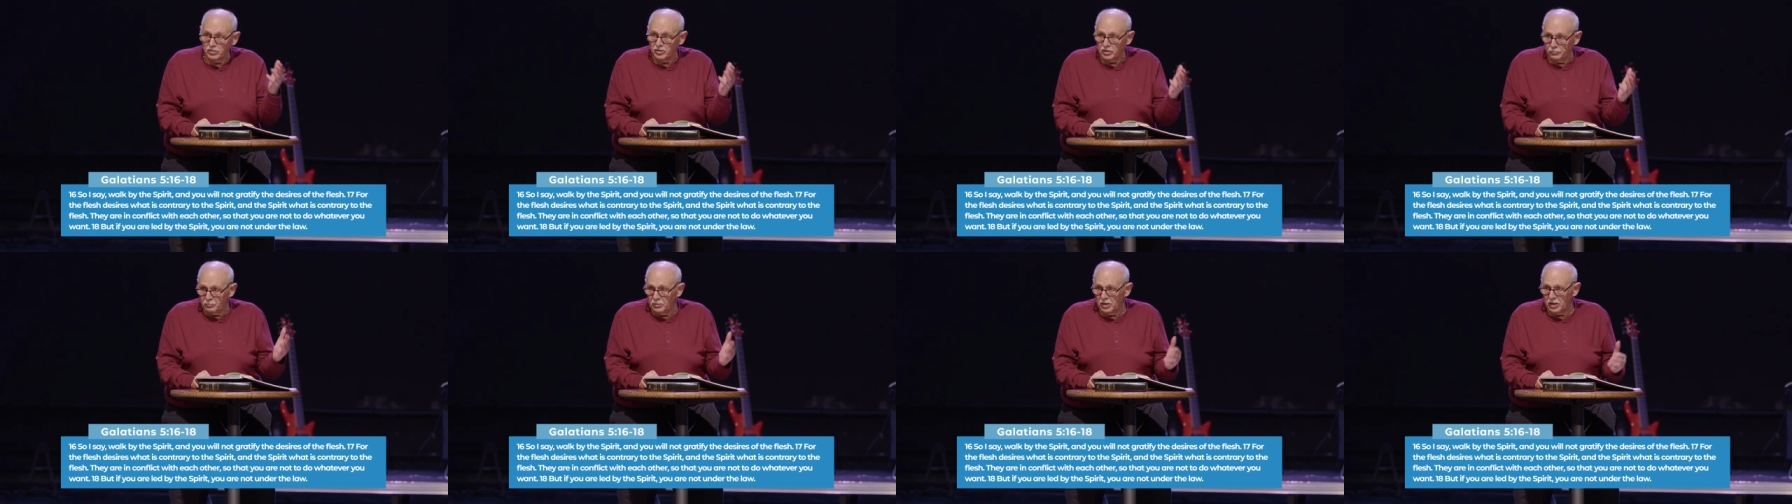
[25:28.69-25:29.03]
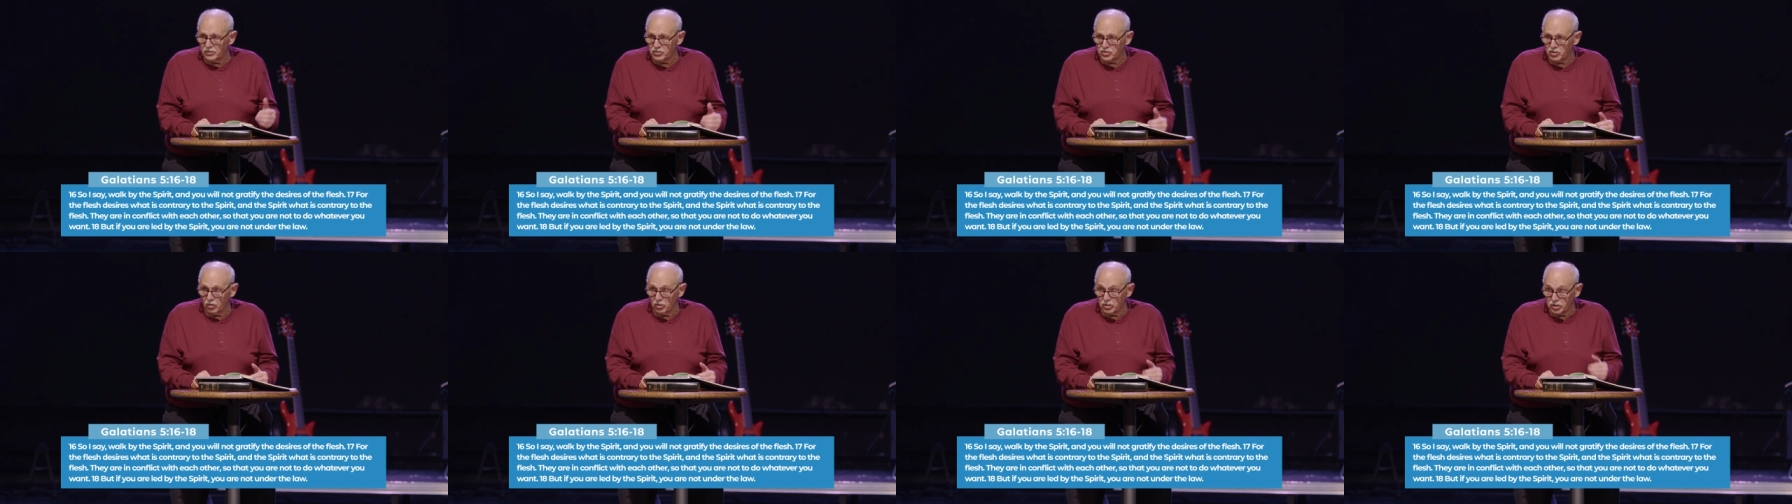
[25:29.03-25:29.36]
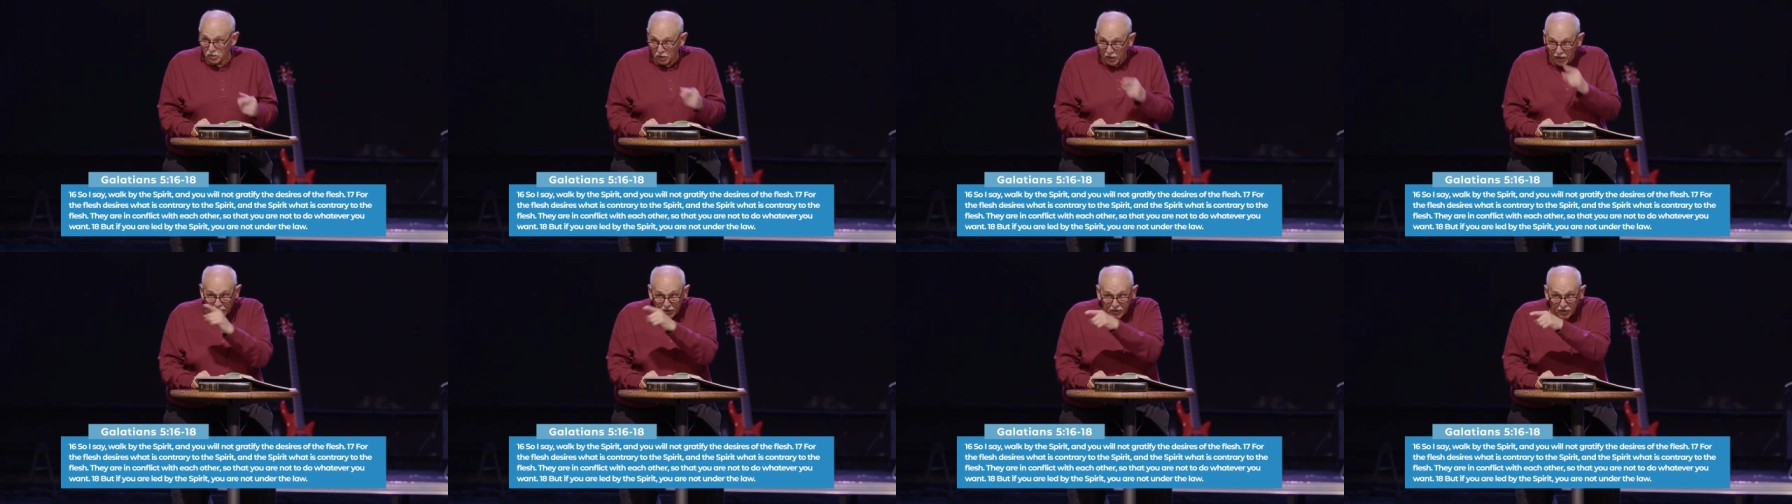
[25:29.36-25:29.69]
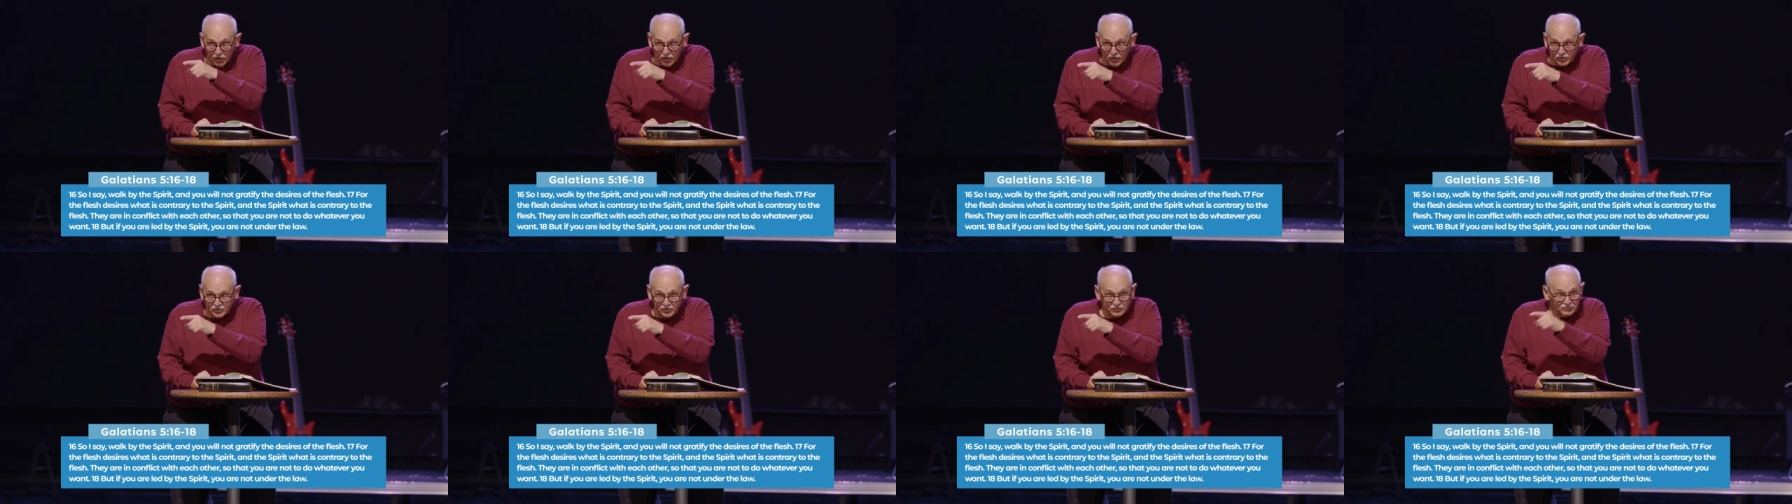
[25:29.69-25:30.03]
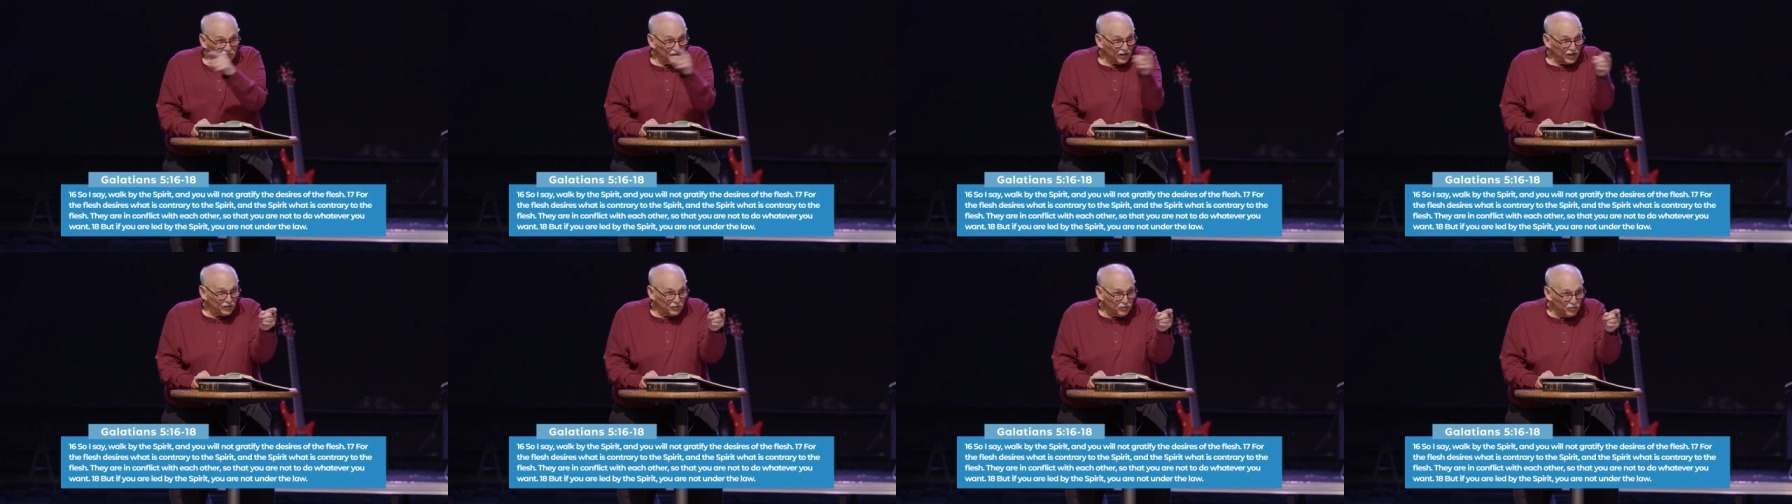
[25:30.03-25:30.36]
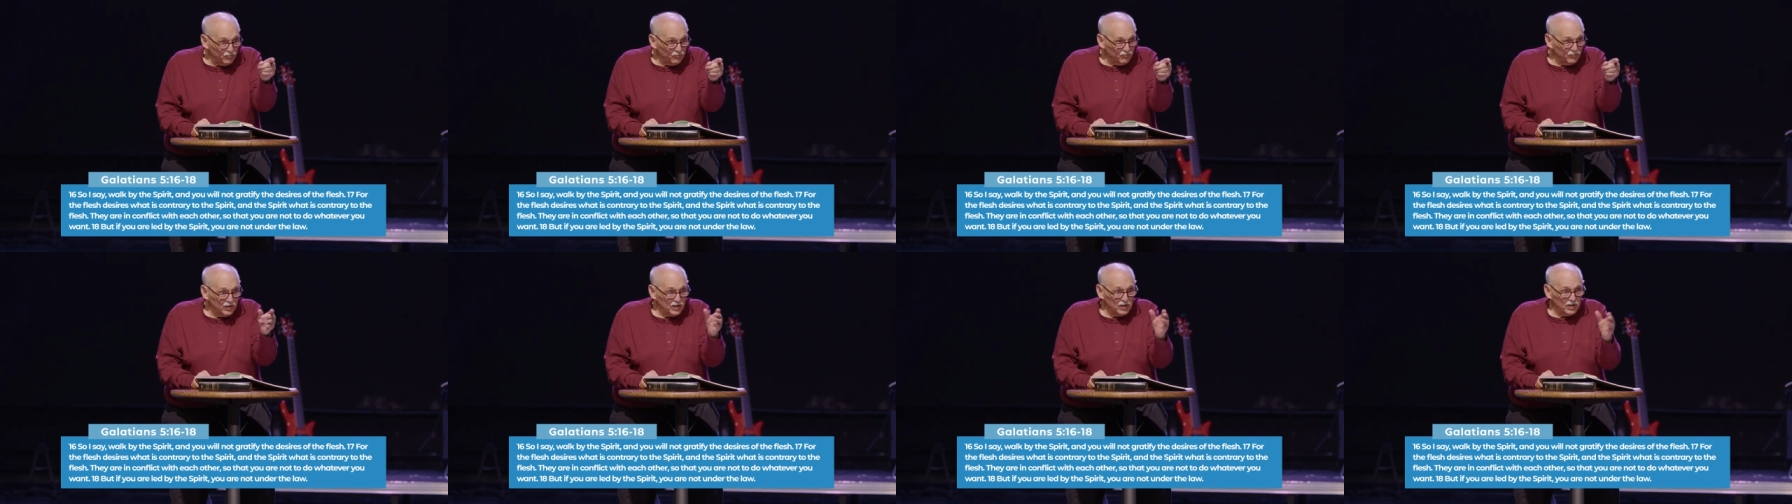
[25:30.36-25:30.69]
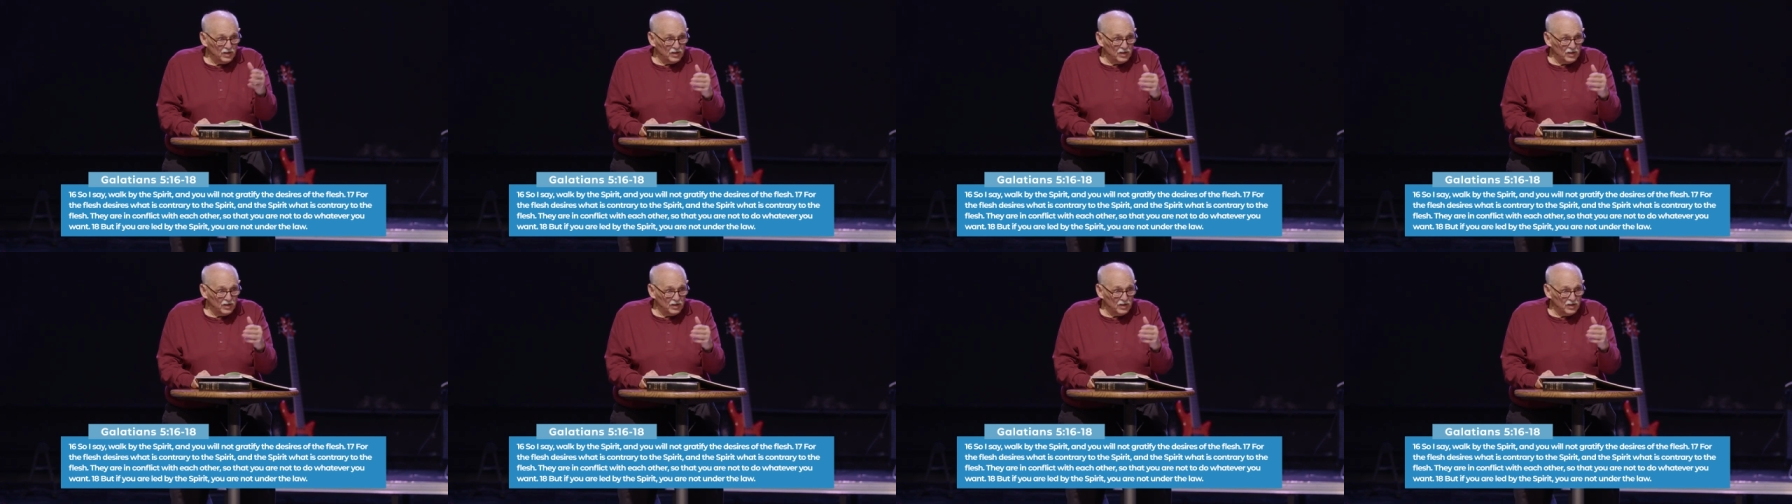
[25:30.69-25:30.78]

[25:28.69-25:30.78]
to be at church? It is. Thank you.